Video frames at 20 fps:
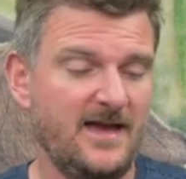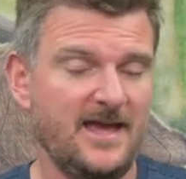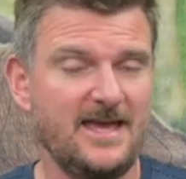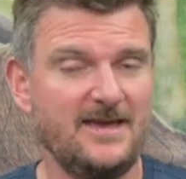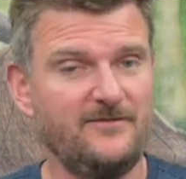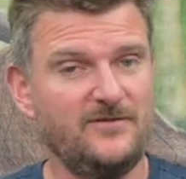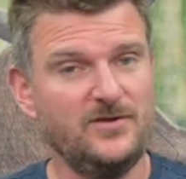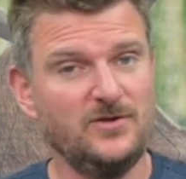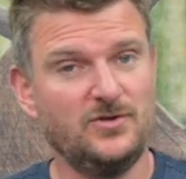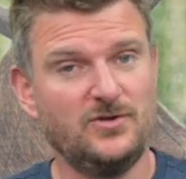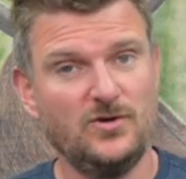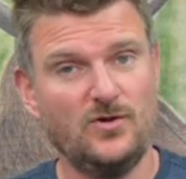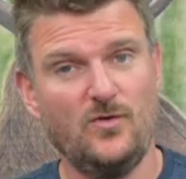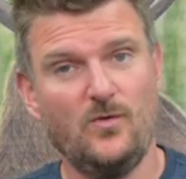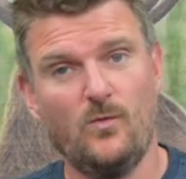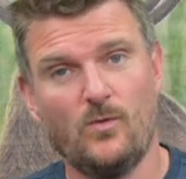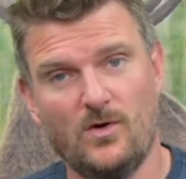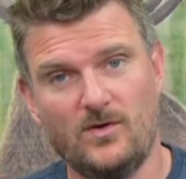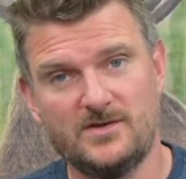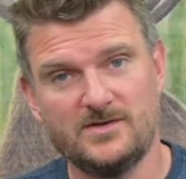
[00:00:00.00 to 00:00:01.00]
If you do
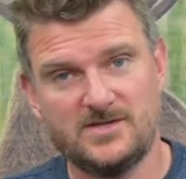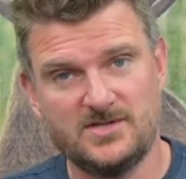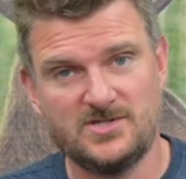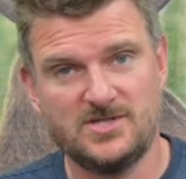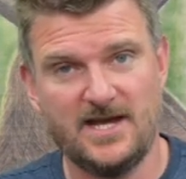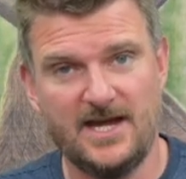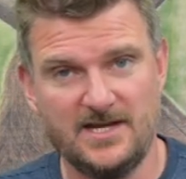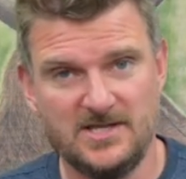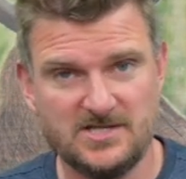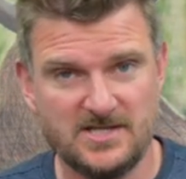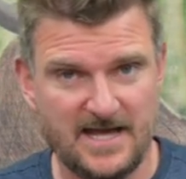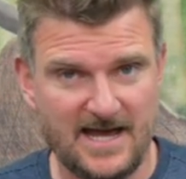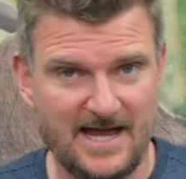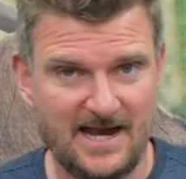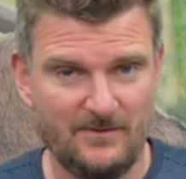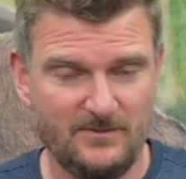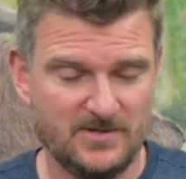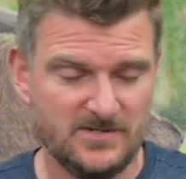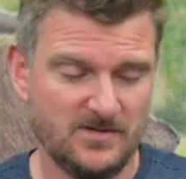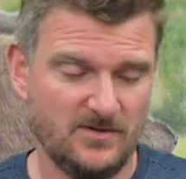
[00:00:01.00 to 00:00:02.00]
want to change
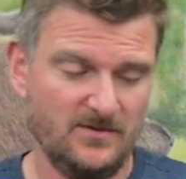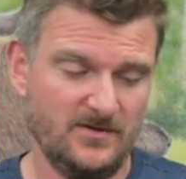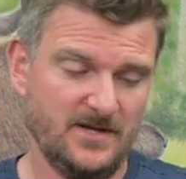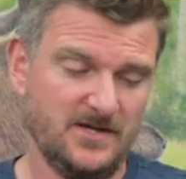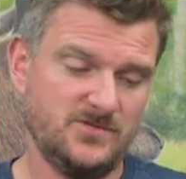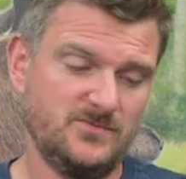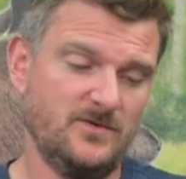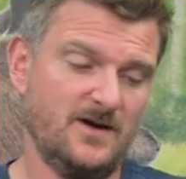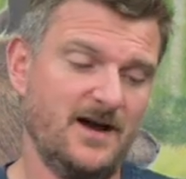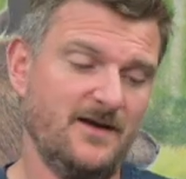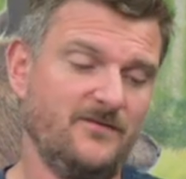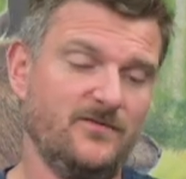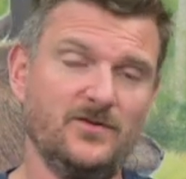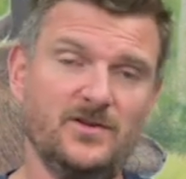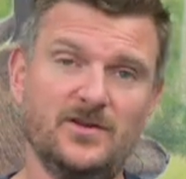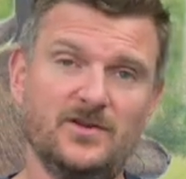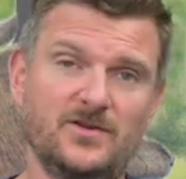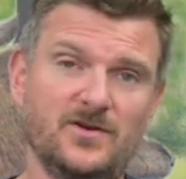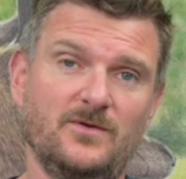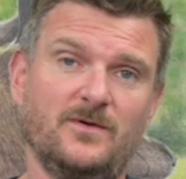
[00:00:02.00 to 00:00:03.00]
calibers on this rifle
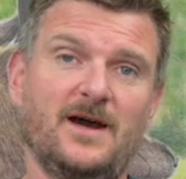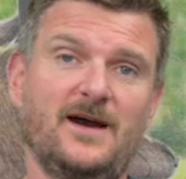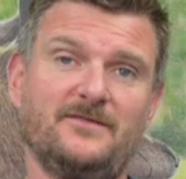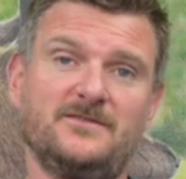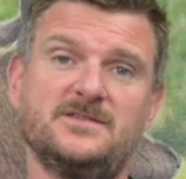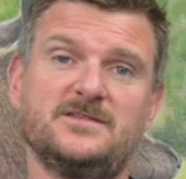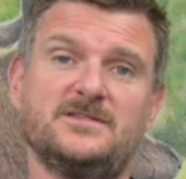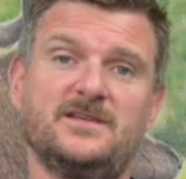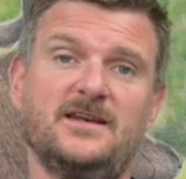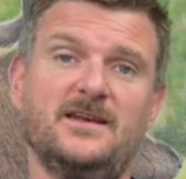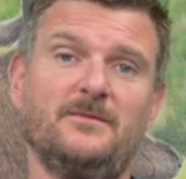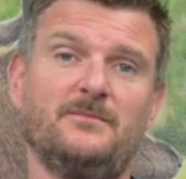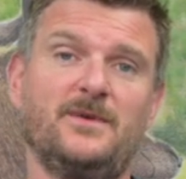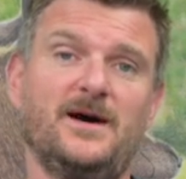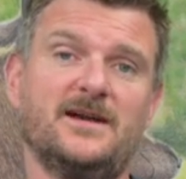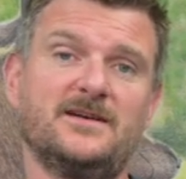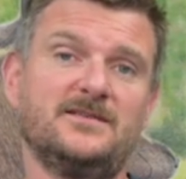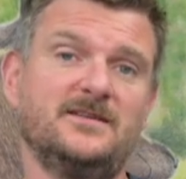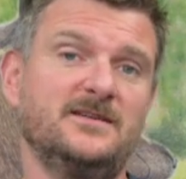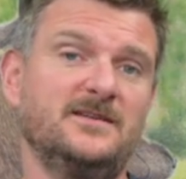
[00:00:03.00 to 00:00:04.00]
you do have to send it
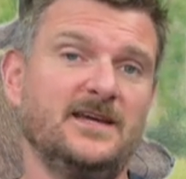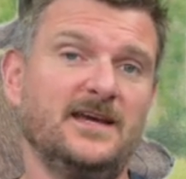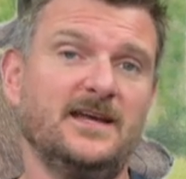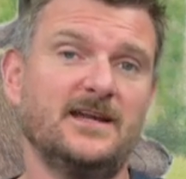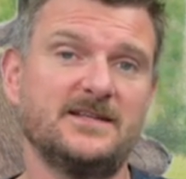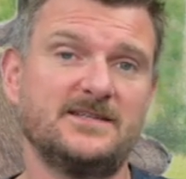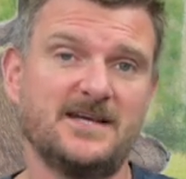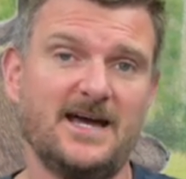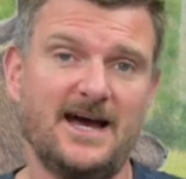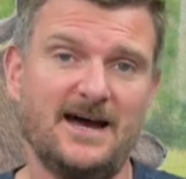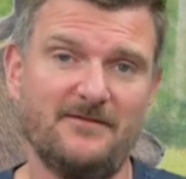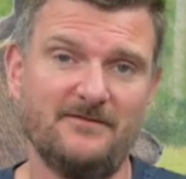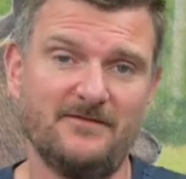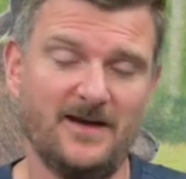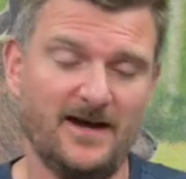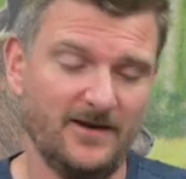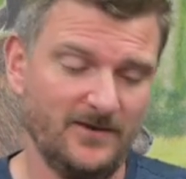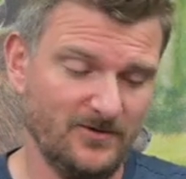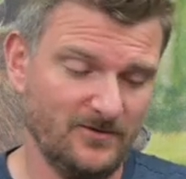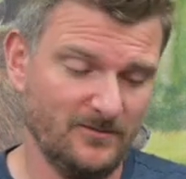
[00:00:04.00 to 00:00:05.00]
back to the dealer to have
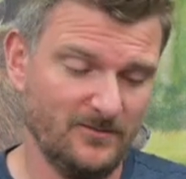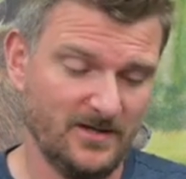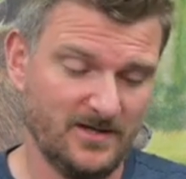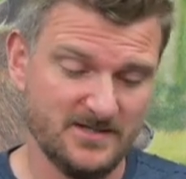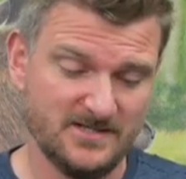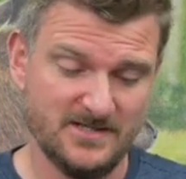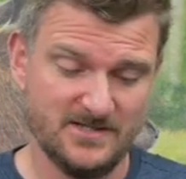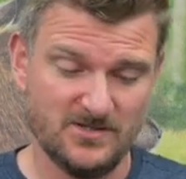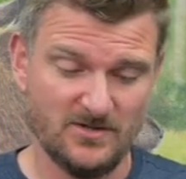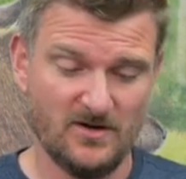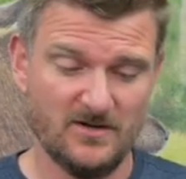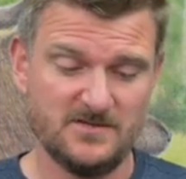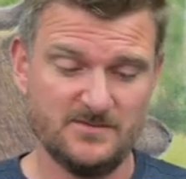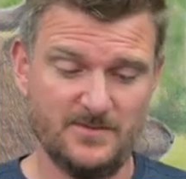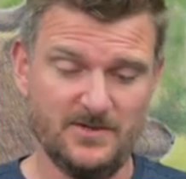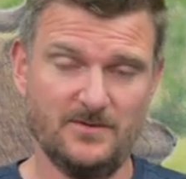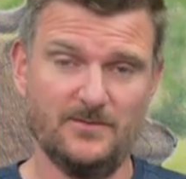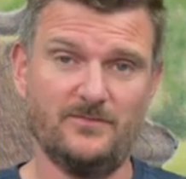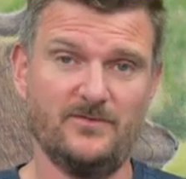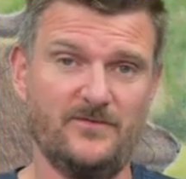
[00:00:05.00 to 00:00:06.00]
that done because it's got to
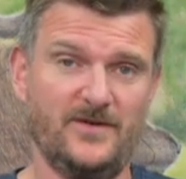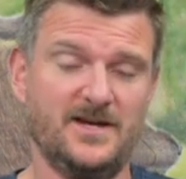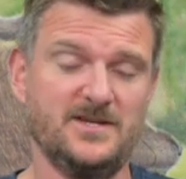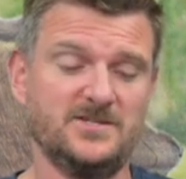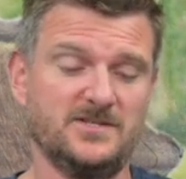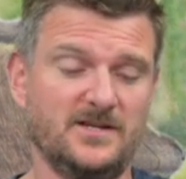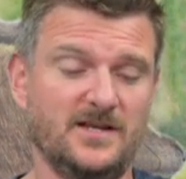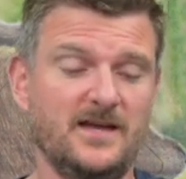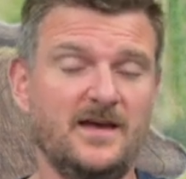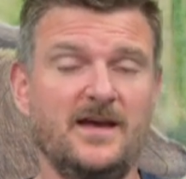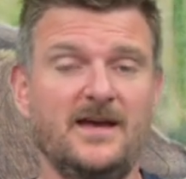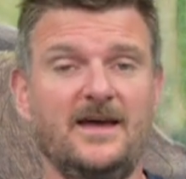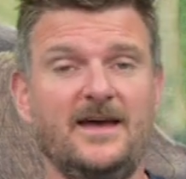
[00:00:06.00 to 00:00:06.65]
be done professionally.